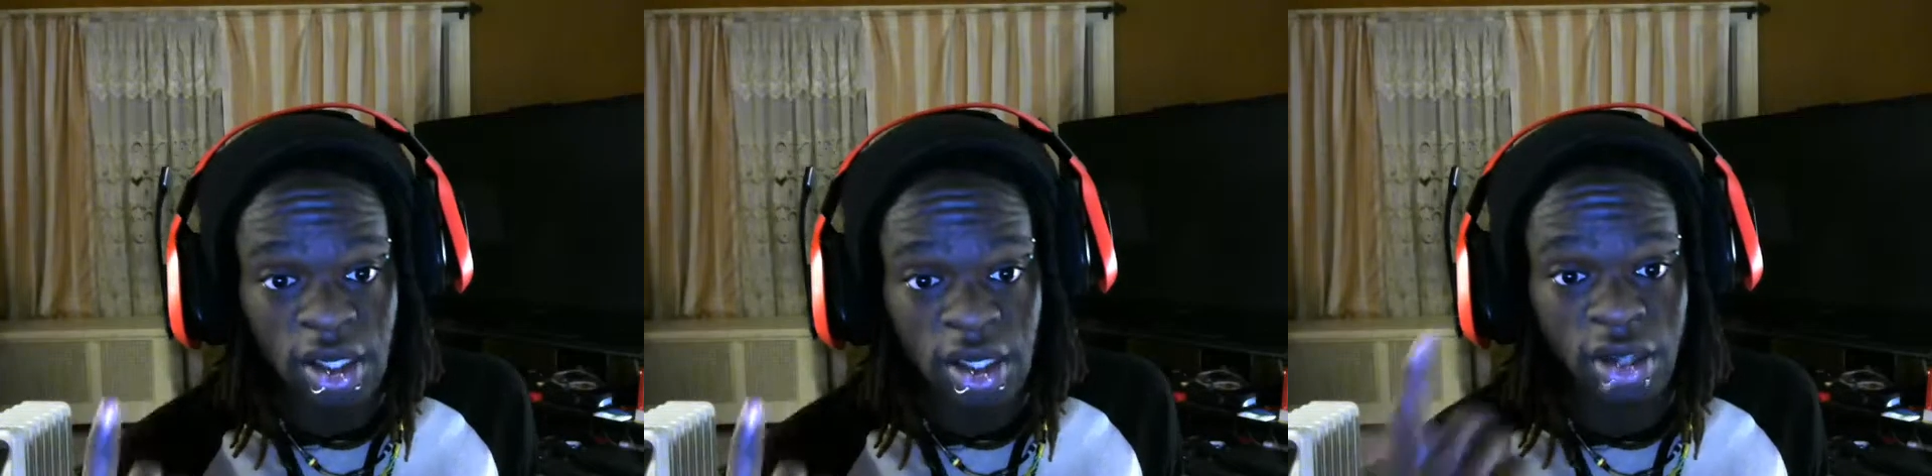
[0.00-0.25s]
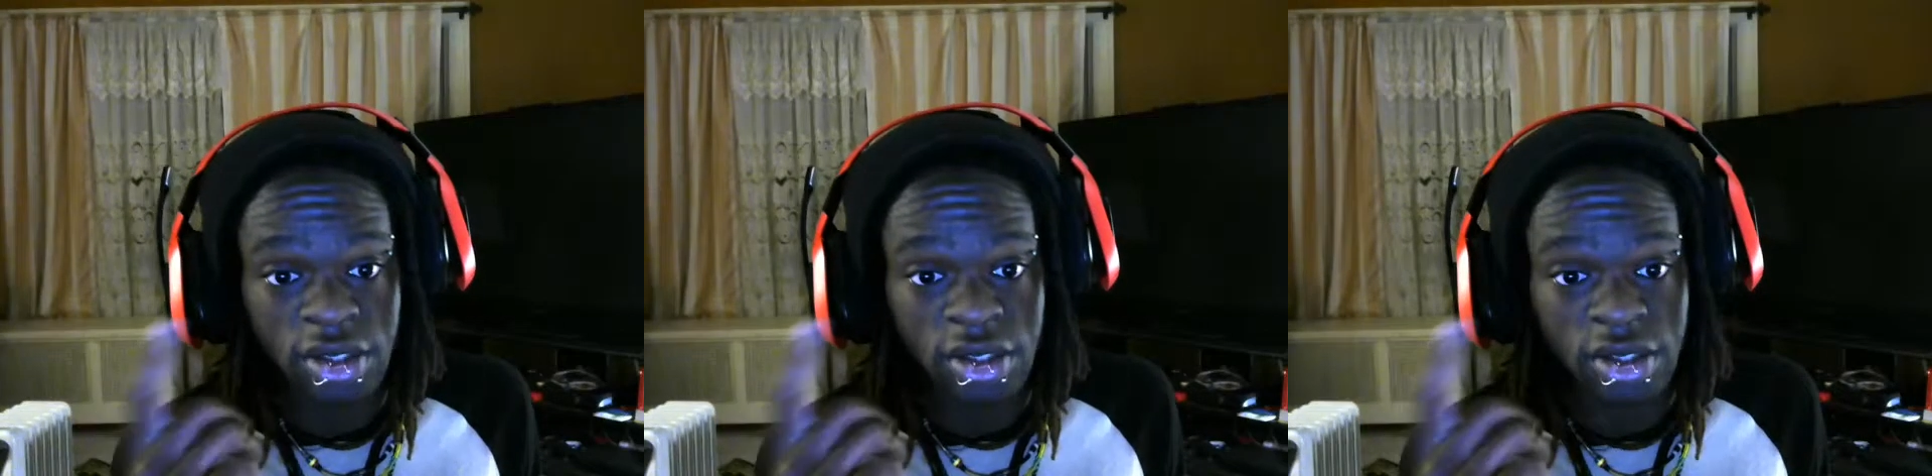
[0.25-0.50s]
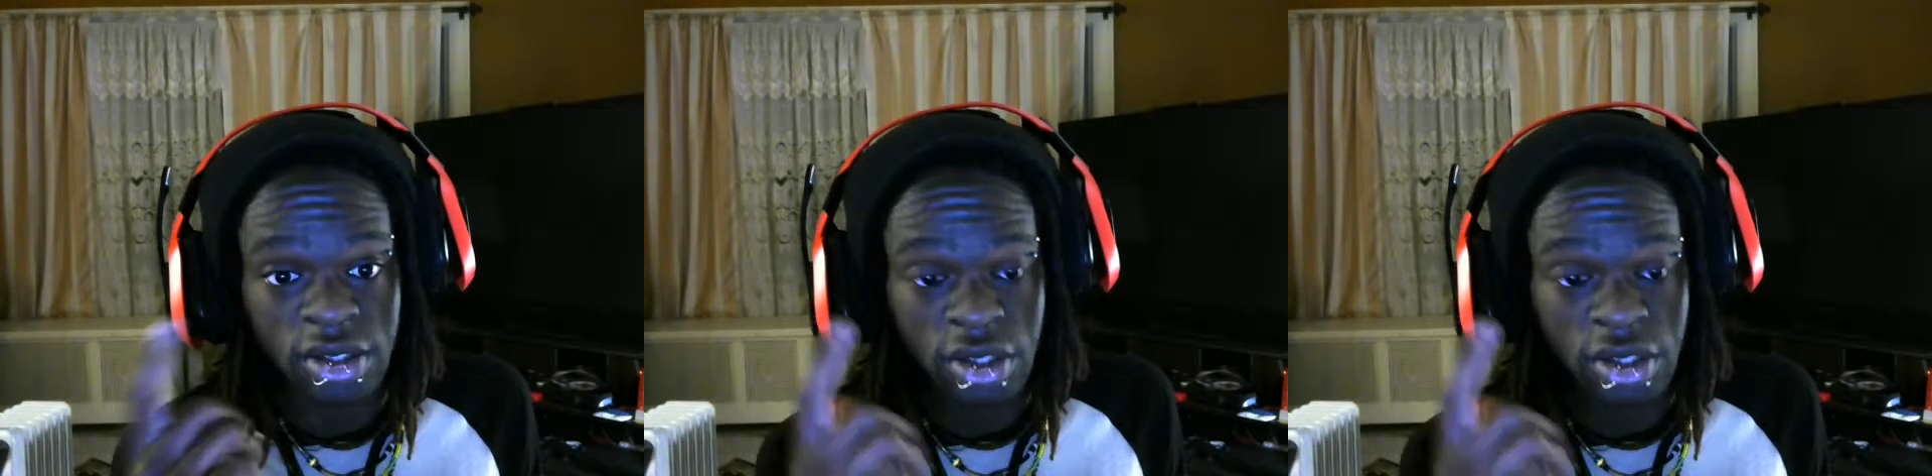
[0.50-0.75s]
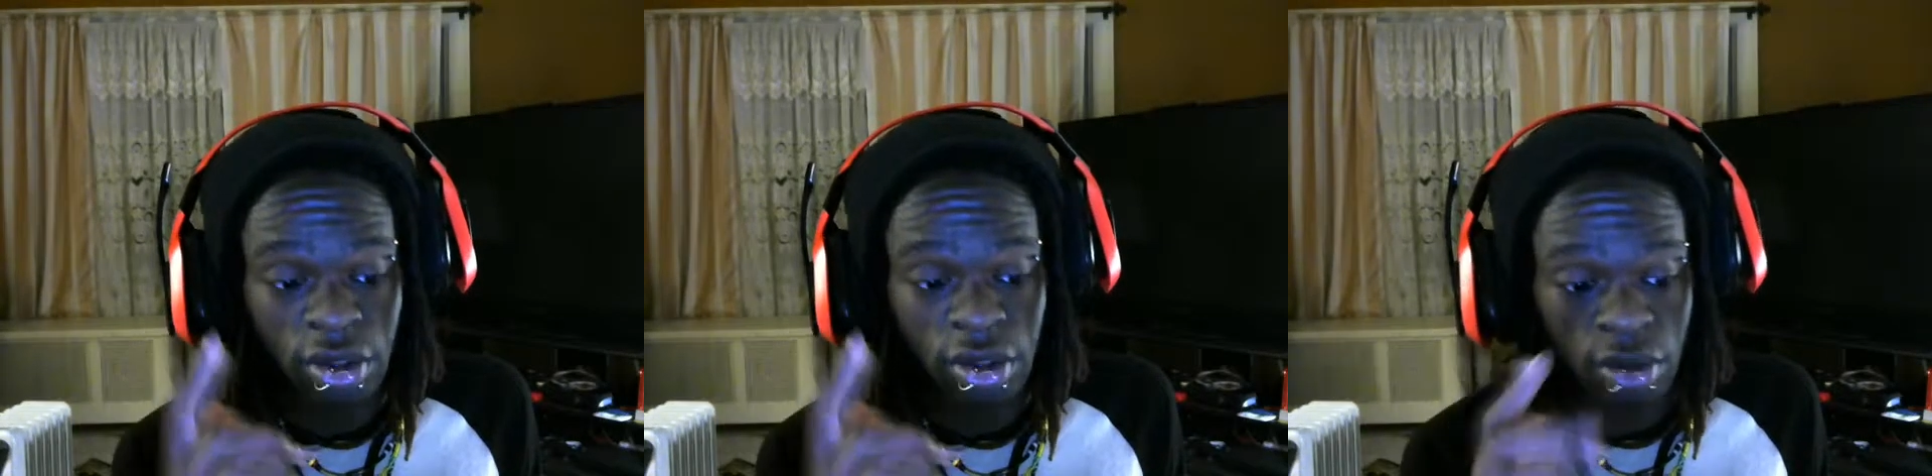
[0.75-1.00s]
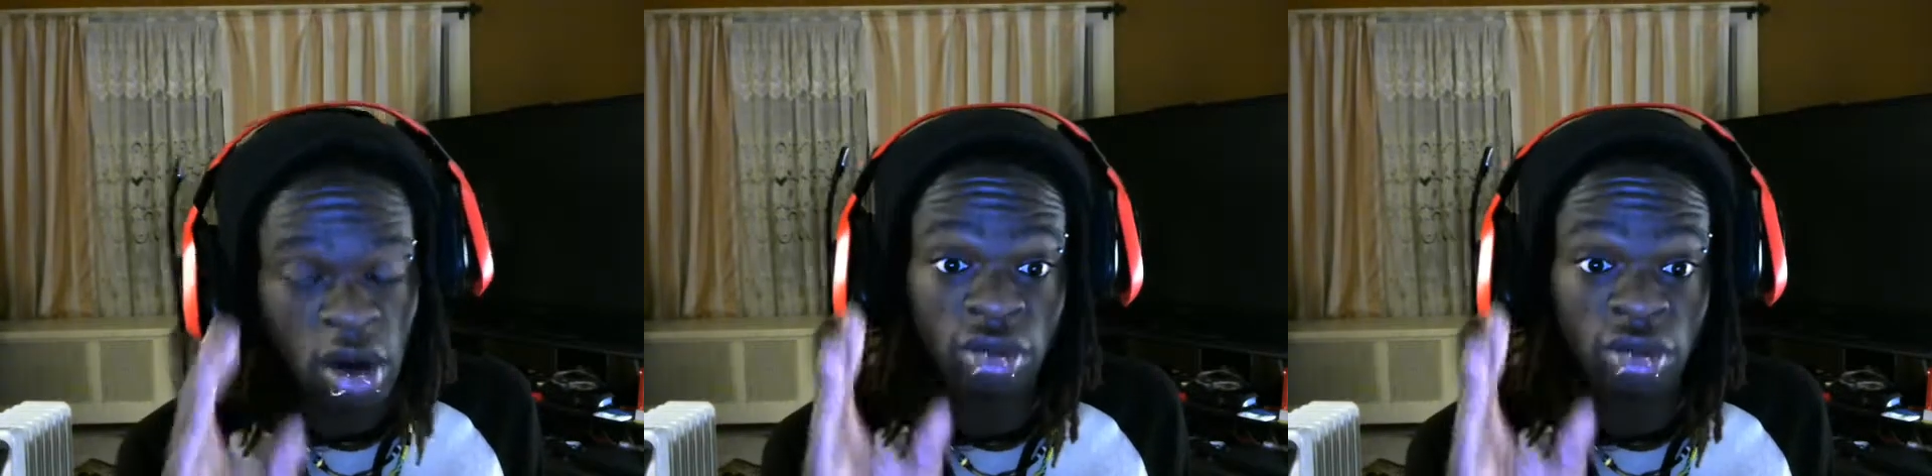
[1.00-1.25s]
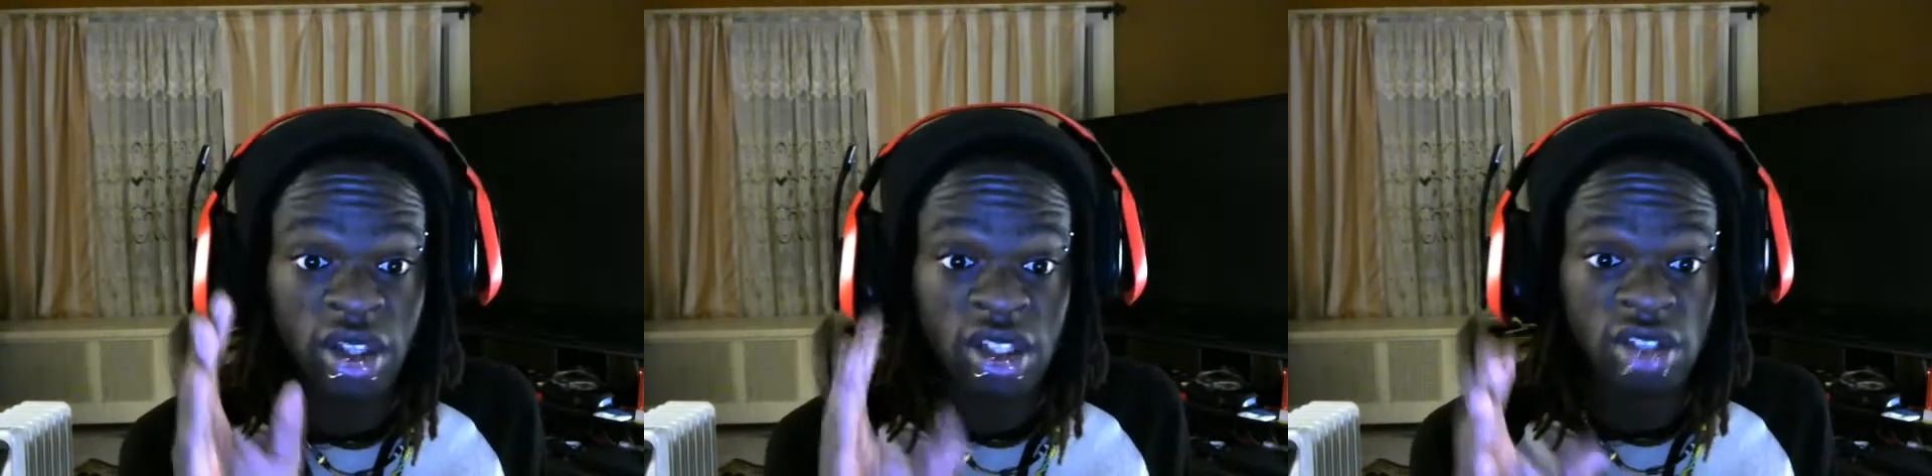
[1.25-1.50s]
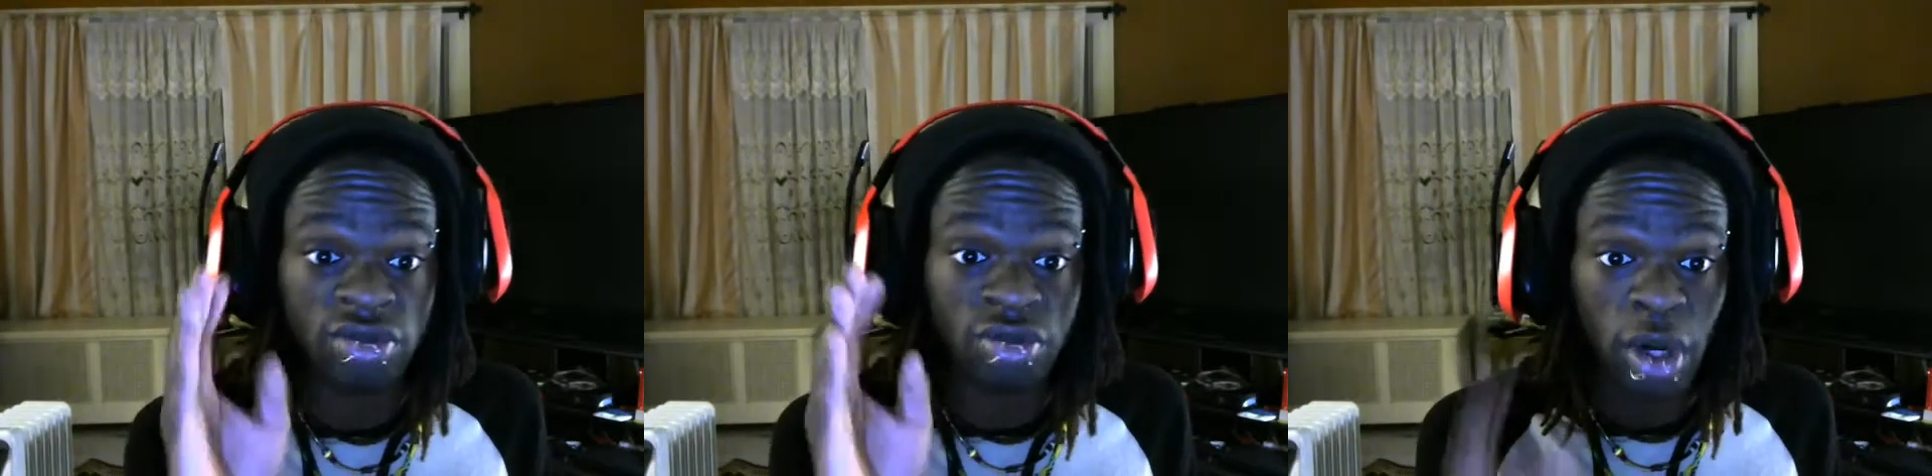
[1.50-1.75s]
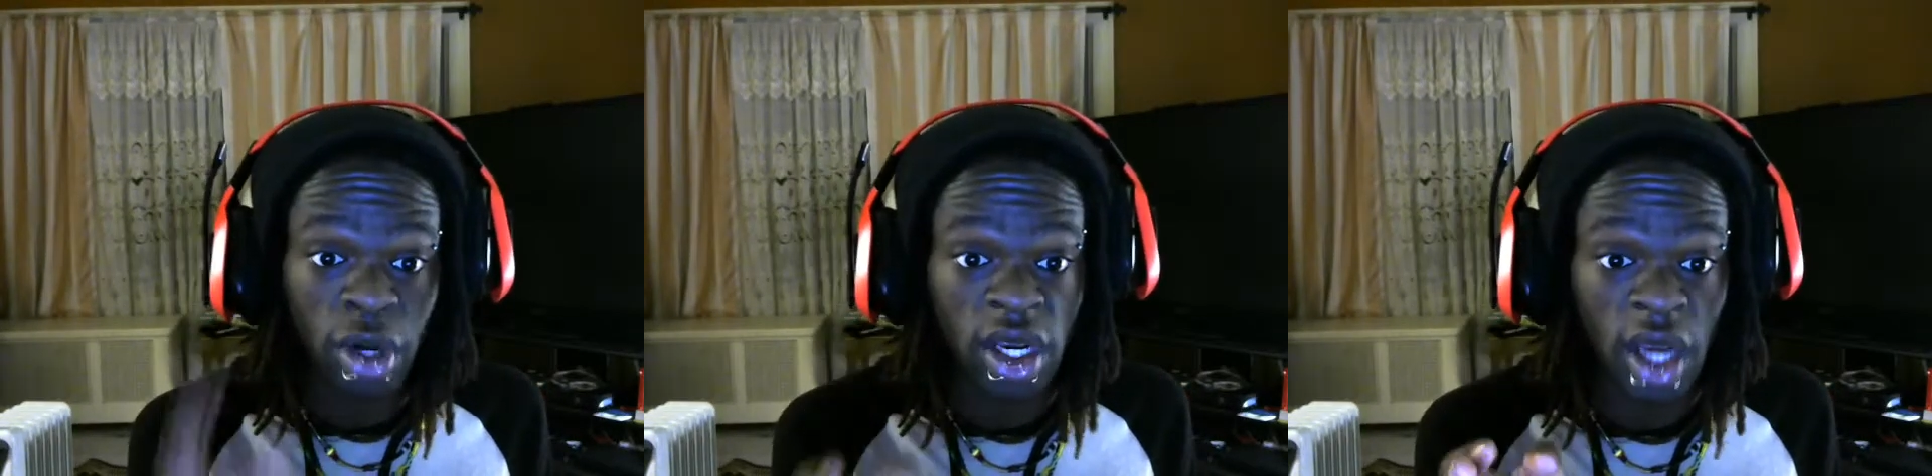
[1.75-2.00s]
until your card reaches
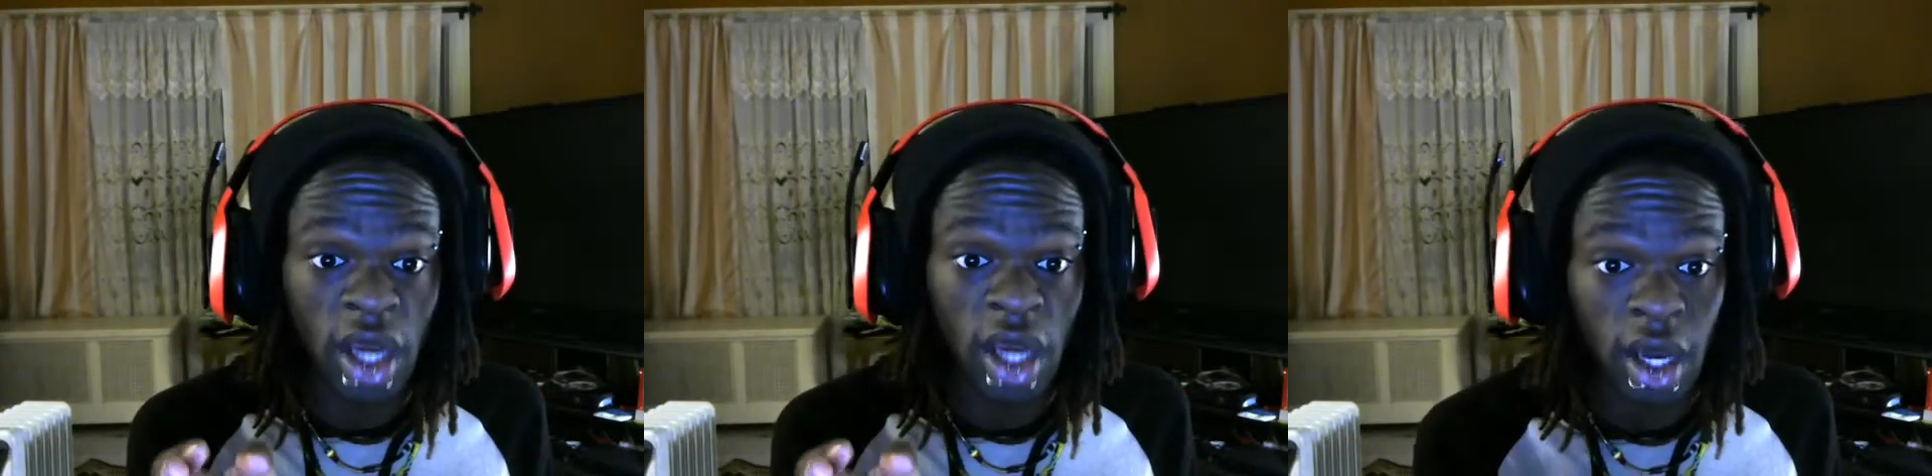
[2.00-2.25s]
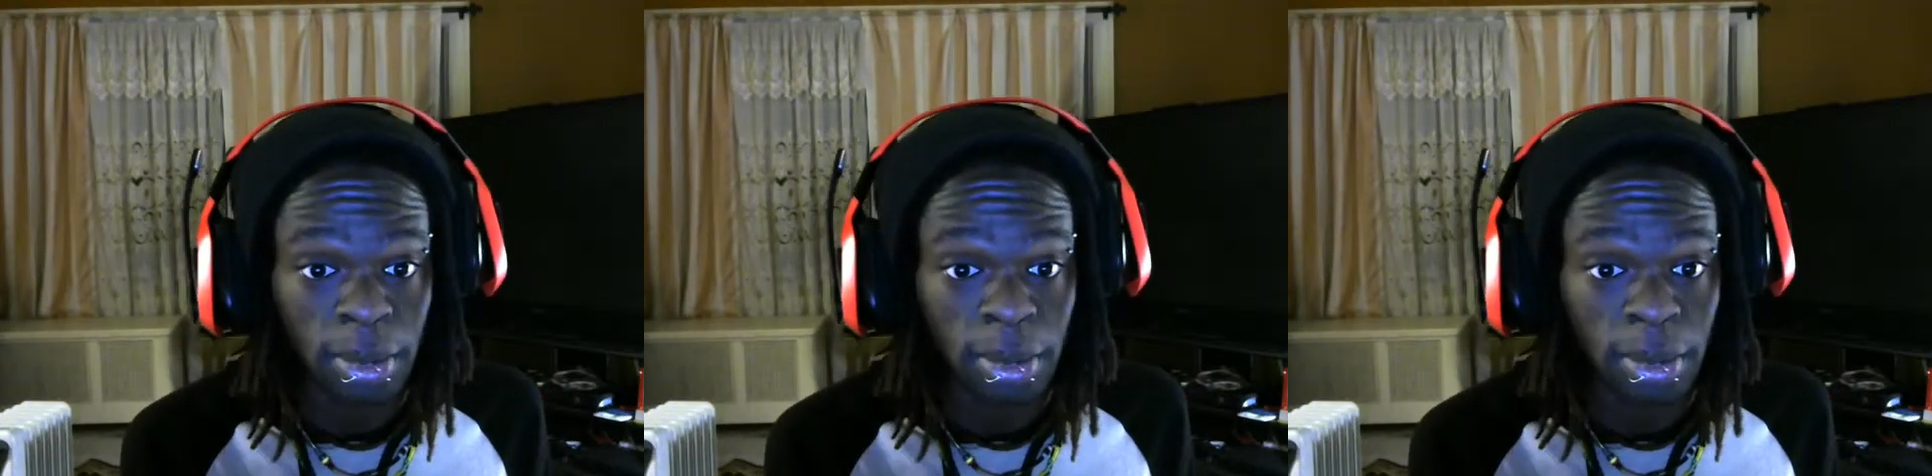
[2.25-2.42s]
40.